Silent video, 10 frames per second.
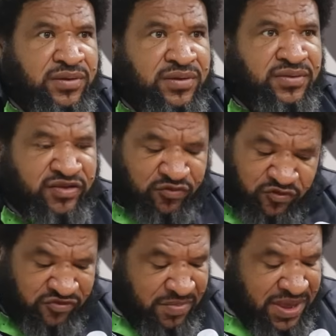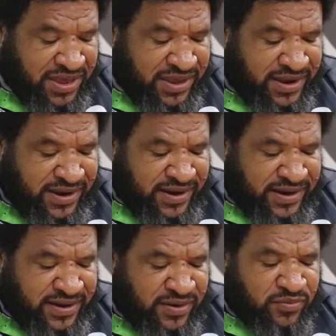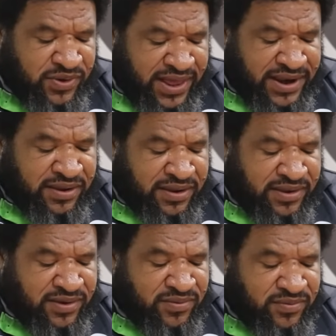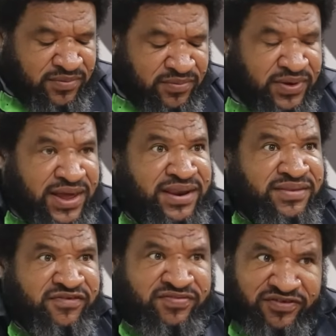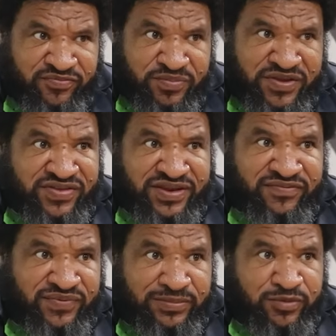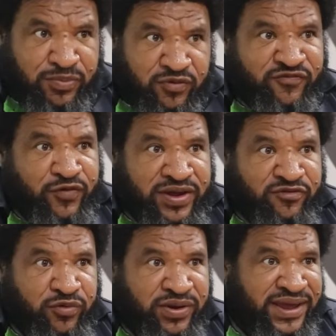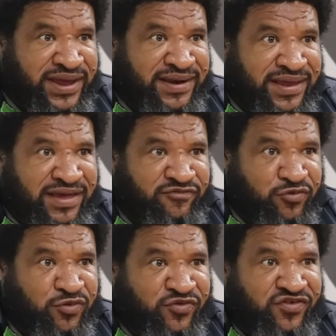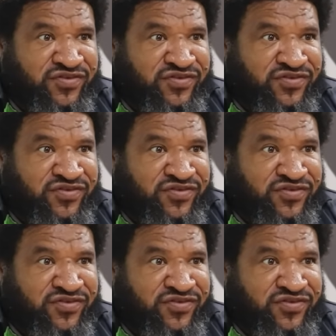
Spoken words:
That's awesome. Now, regarding this means that it's available both for Android and iPhone users.